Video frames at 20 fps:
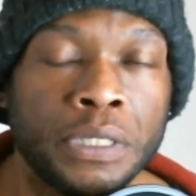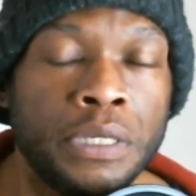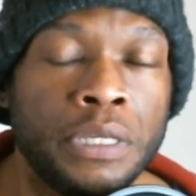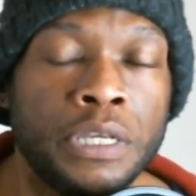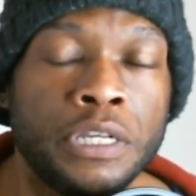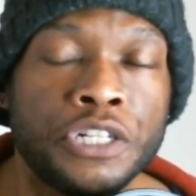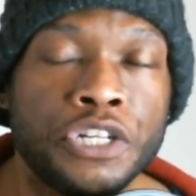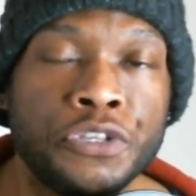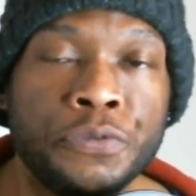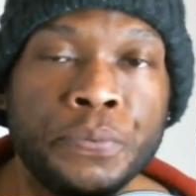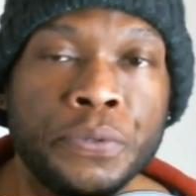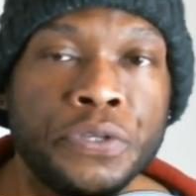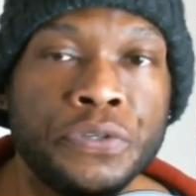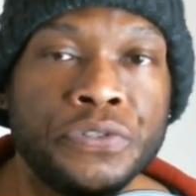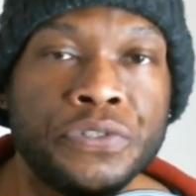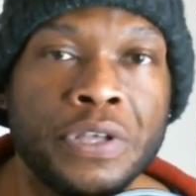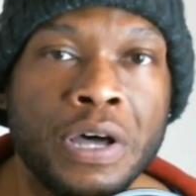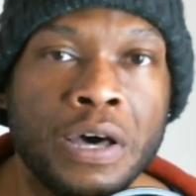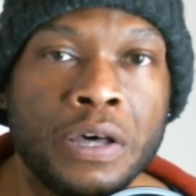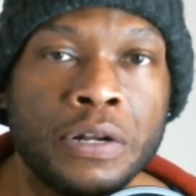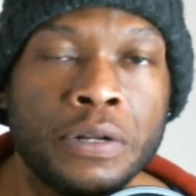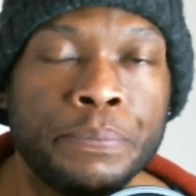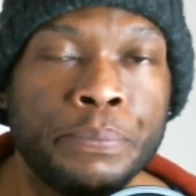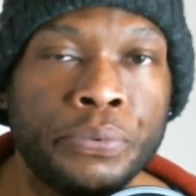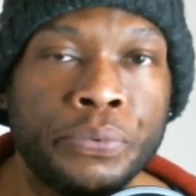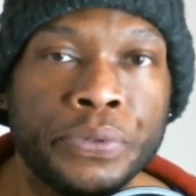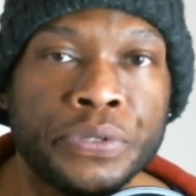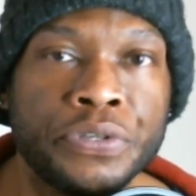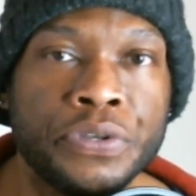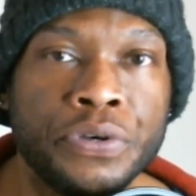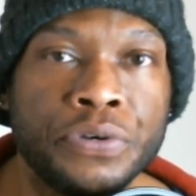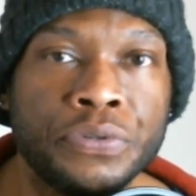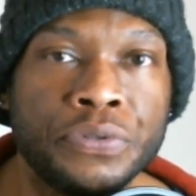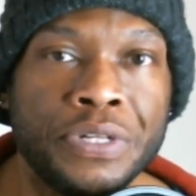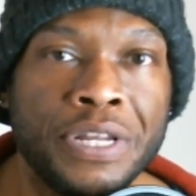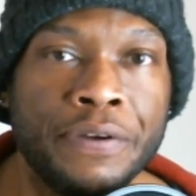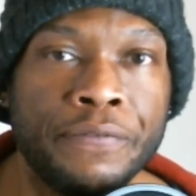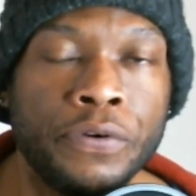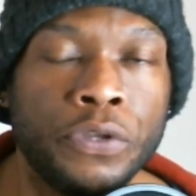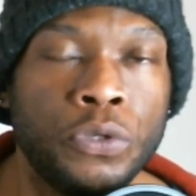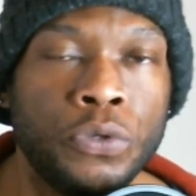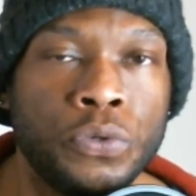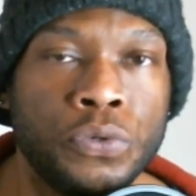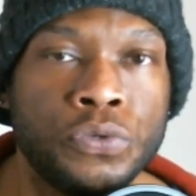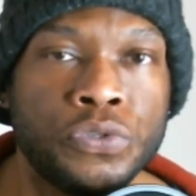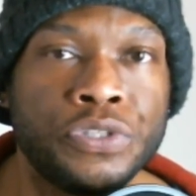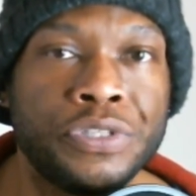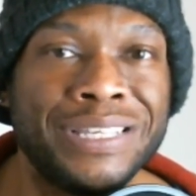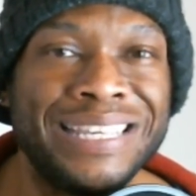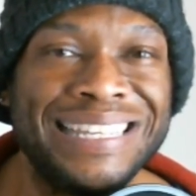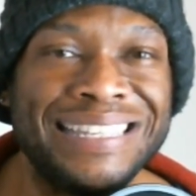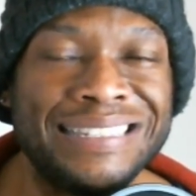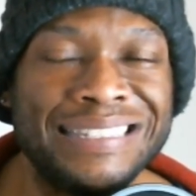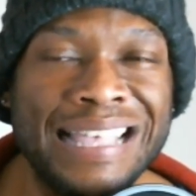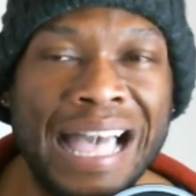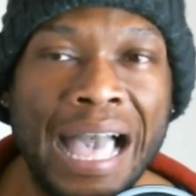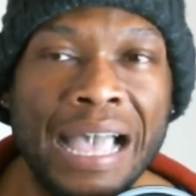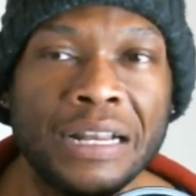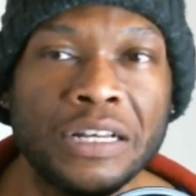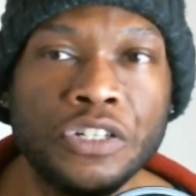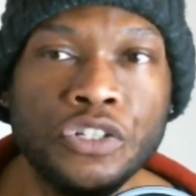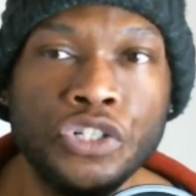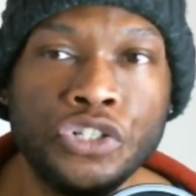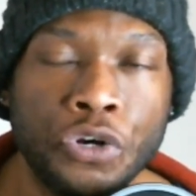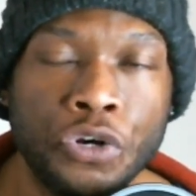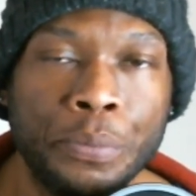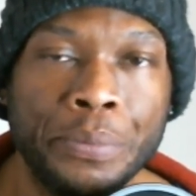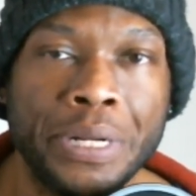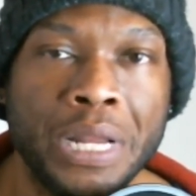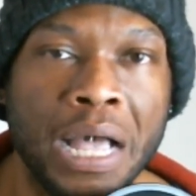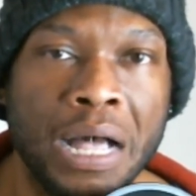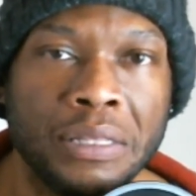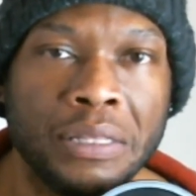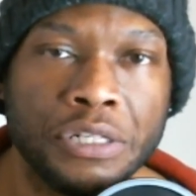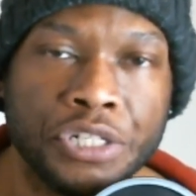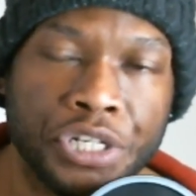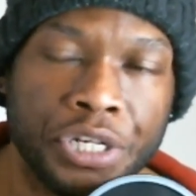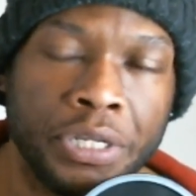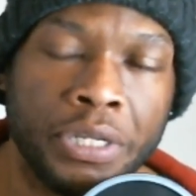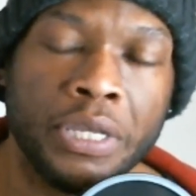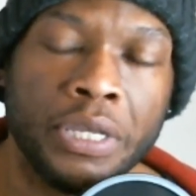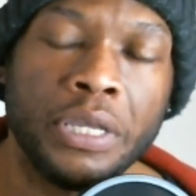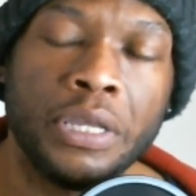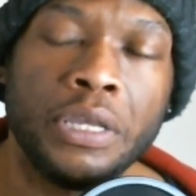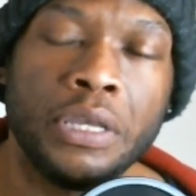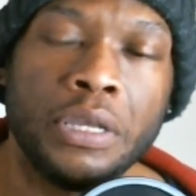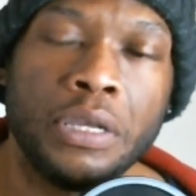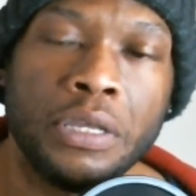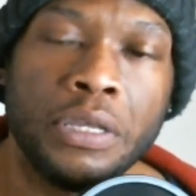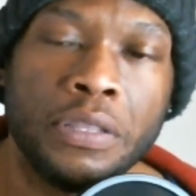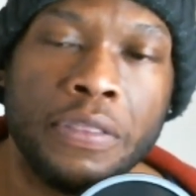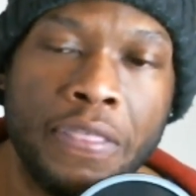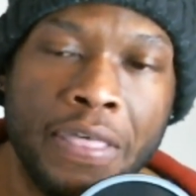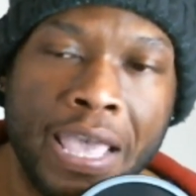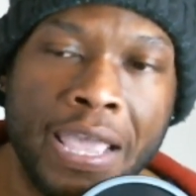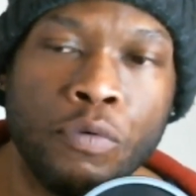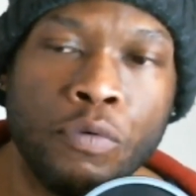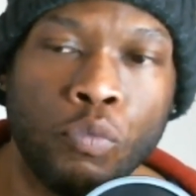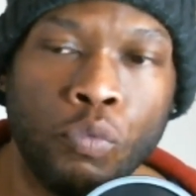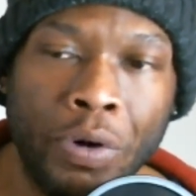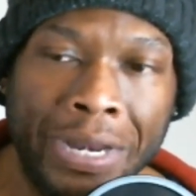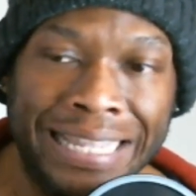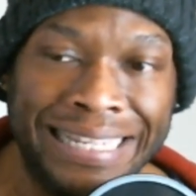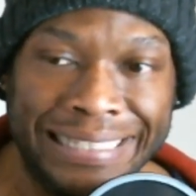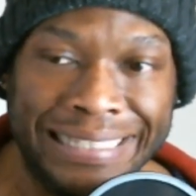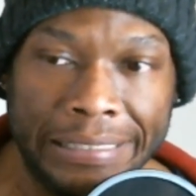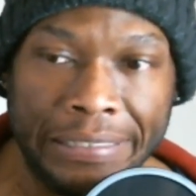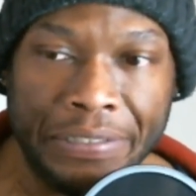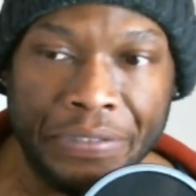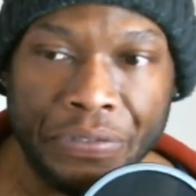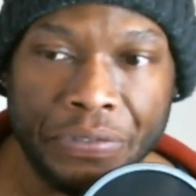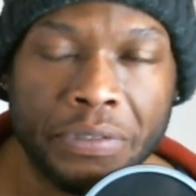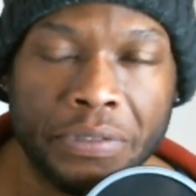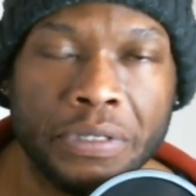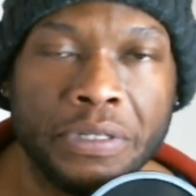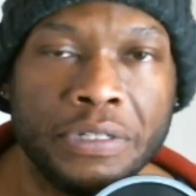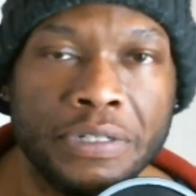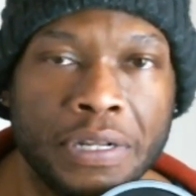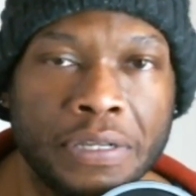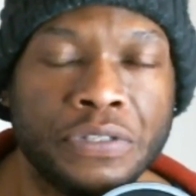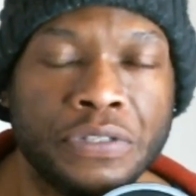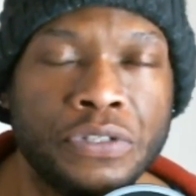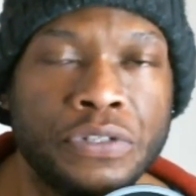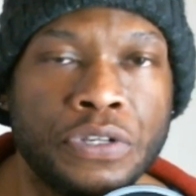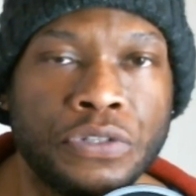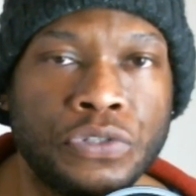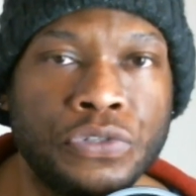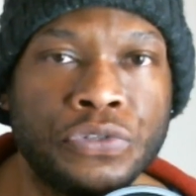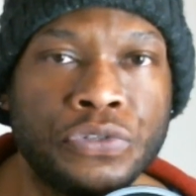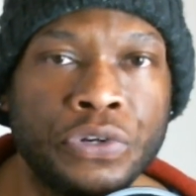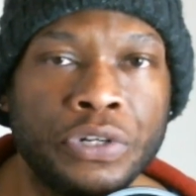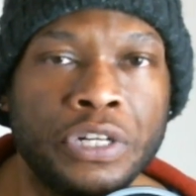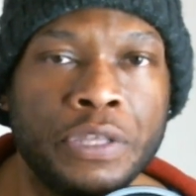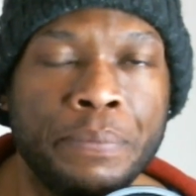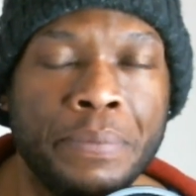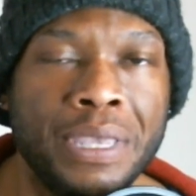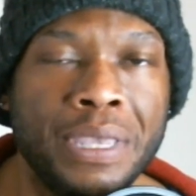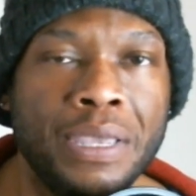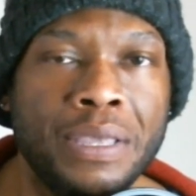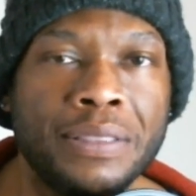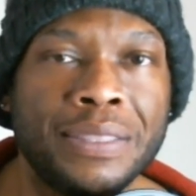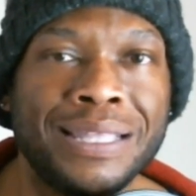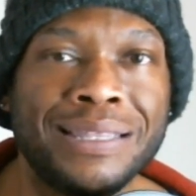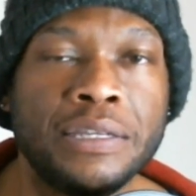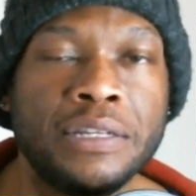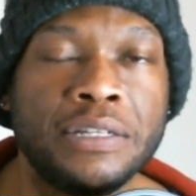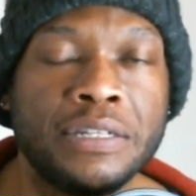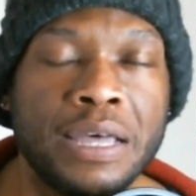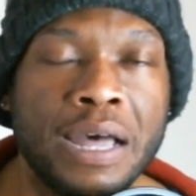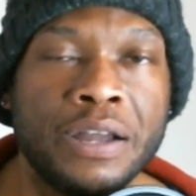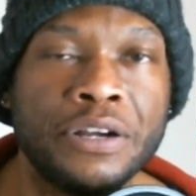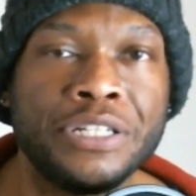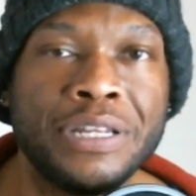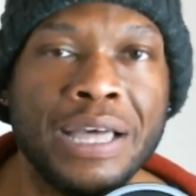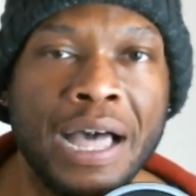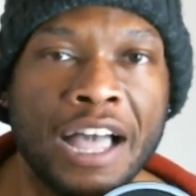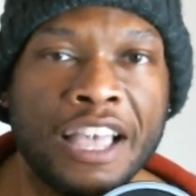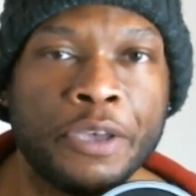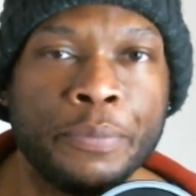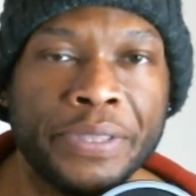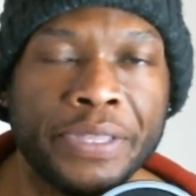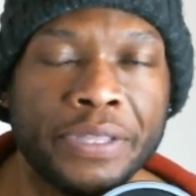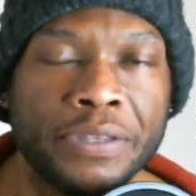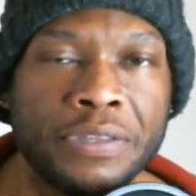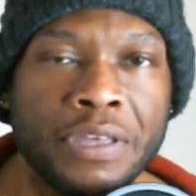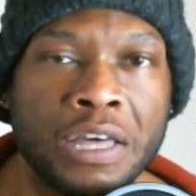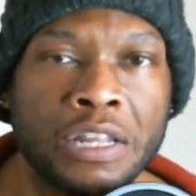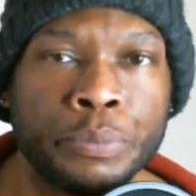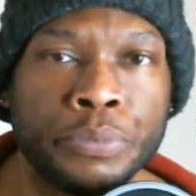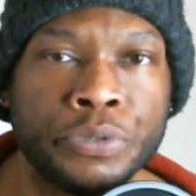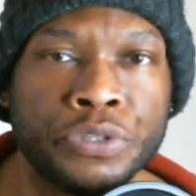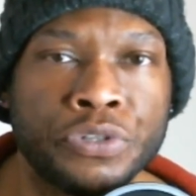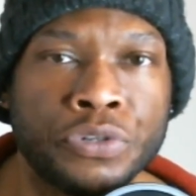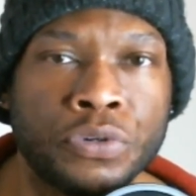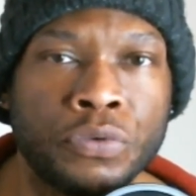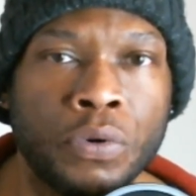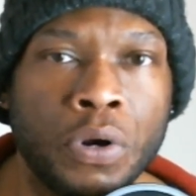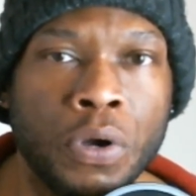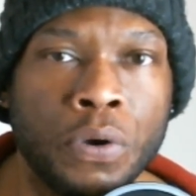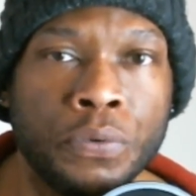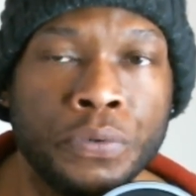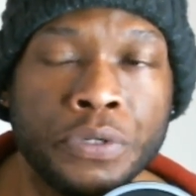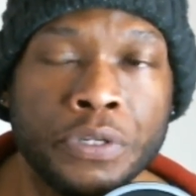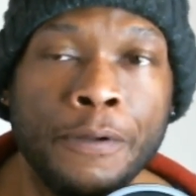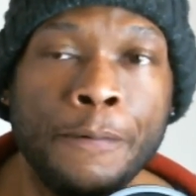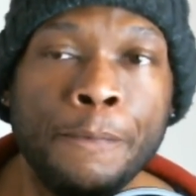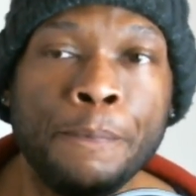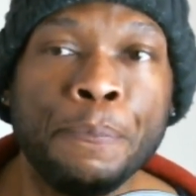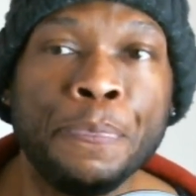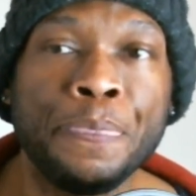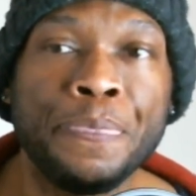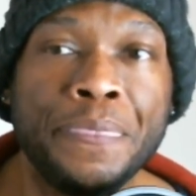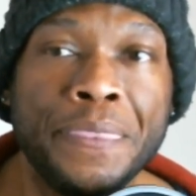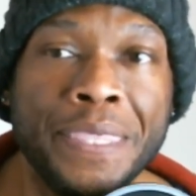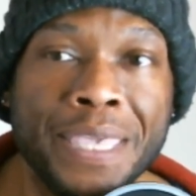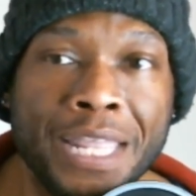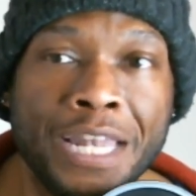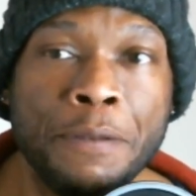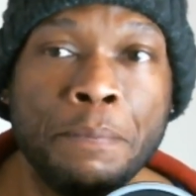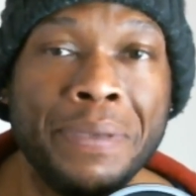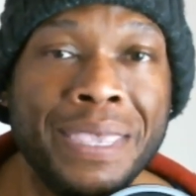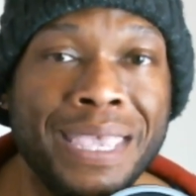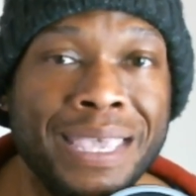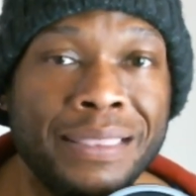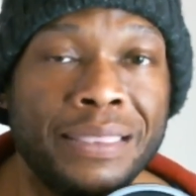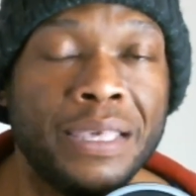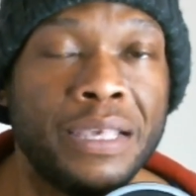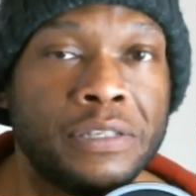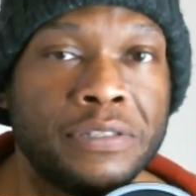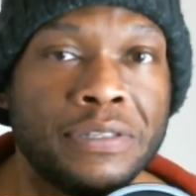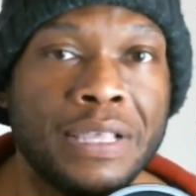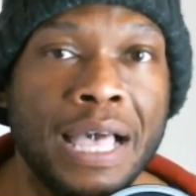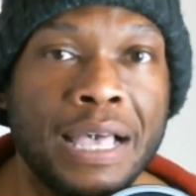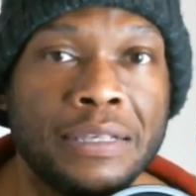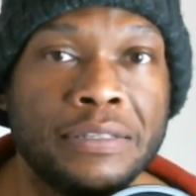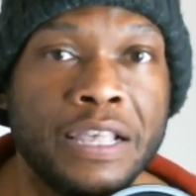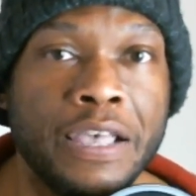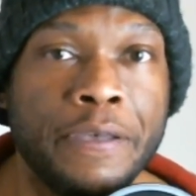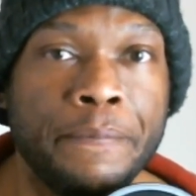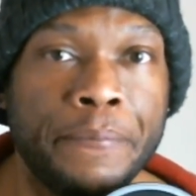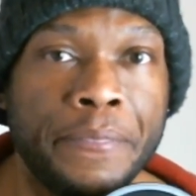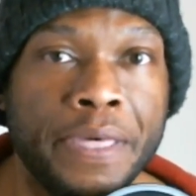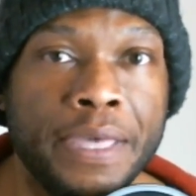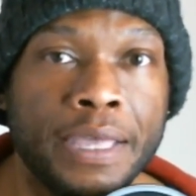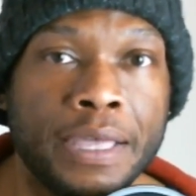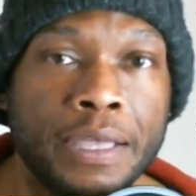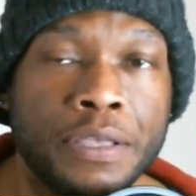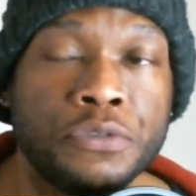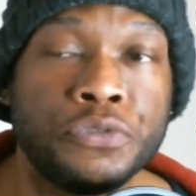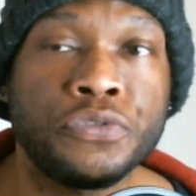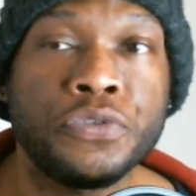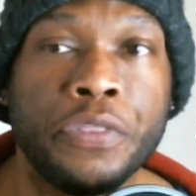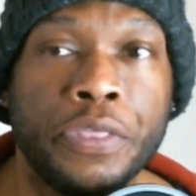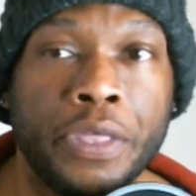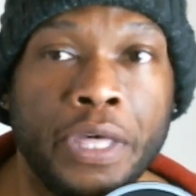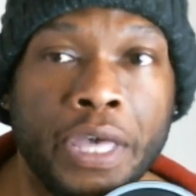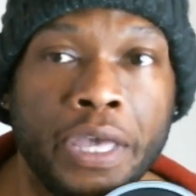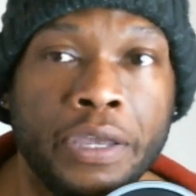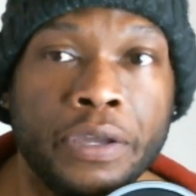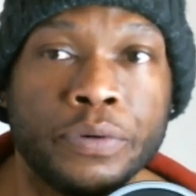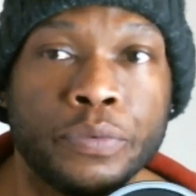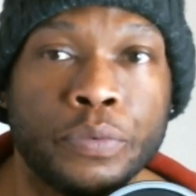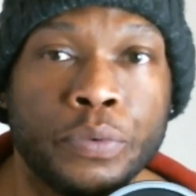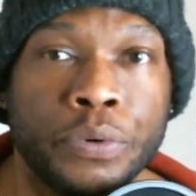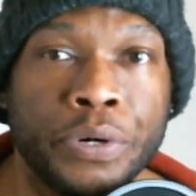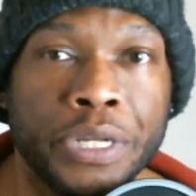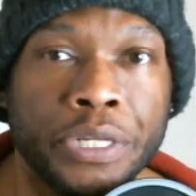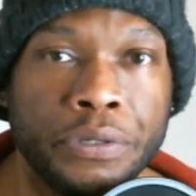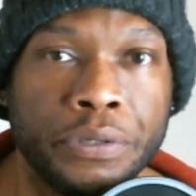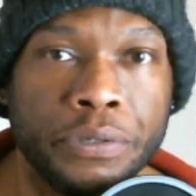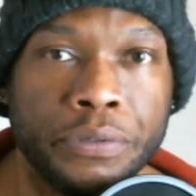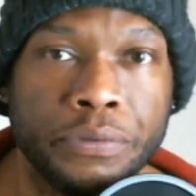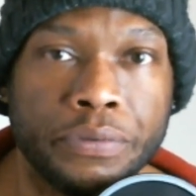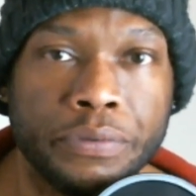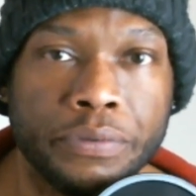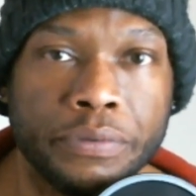Just because Donna Brazile never used the exact terminology, they rigged it, doesn't necessarily mean that the entire document that Donna Brazile wrote didn't mean the exact same thing as they rigged it,